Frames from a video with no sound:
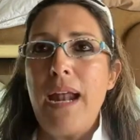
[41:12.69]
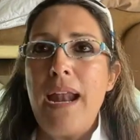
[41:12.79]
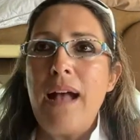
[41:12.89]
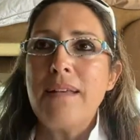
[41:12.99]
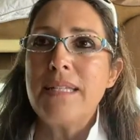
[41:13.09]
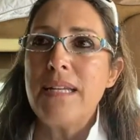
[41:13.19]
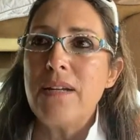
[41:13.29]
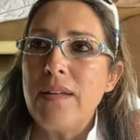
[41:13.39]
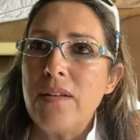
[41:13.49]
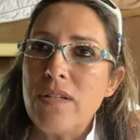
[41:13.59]
and I'll see it
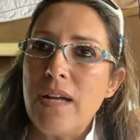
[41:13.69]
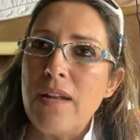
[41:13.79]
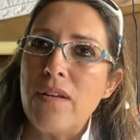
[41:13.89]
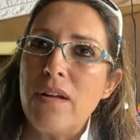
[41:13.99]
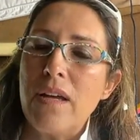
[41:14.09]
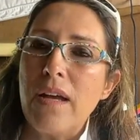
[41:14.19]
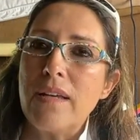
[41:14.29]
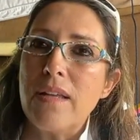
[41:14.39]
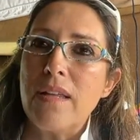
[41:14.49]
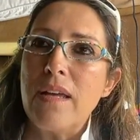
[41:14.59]
on the other side of
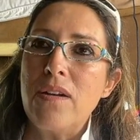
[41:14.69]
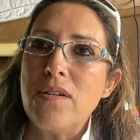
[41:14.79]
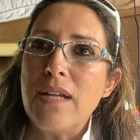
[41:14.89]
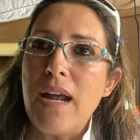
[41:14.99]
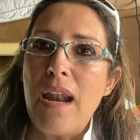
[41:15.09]
the interstate.